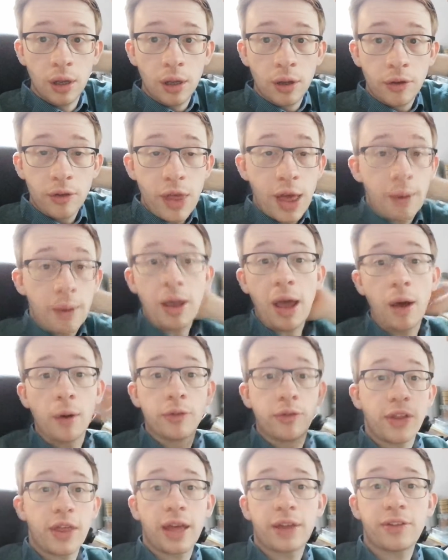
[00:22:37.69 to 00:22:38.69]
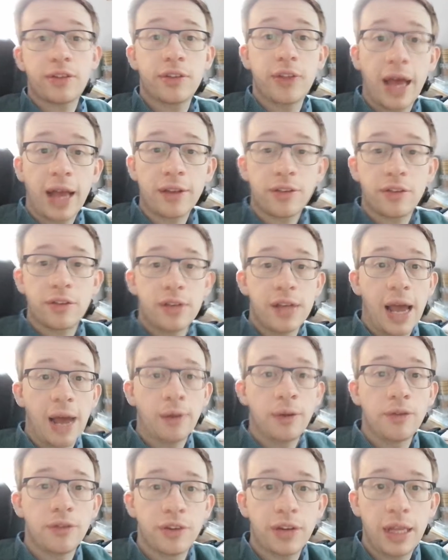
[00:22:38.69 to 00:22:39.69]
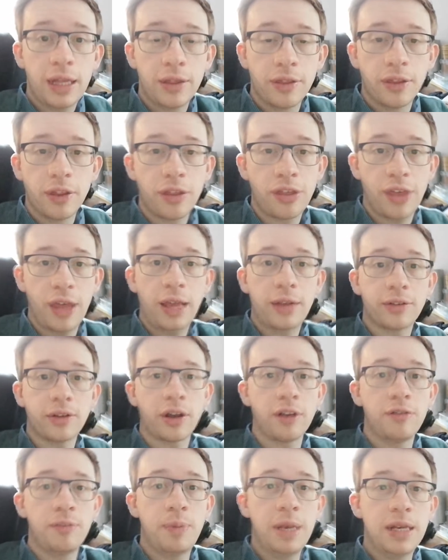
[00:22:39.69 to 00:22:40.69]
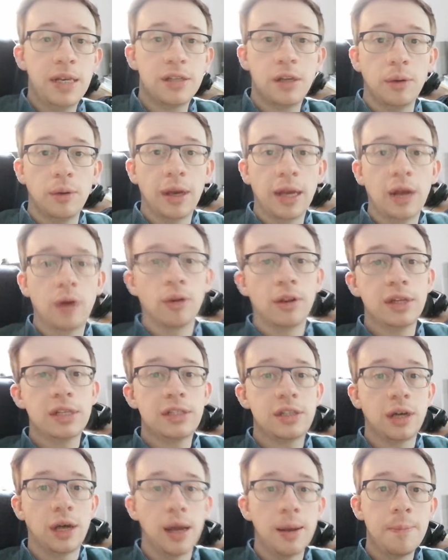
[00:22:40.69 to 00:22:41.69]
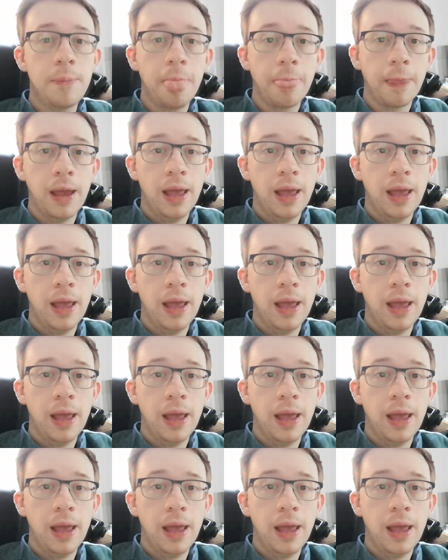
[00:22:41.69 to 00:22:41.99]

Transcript: So there we go. So that's now you've seen the things I've been doing all this time.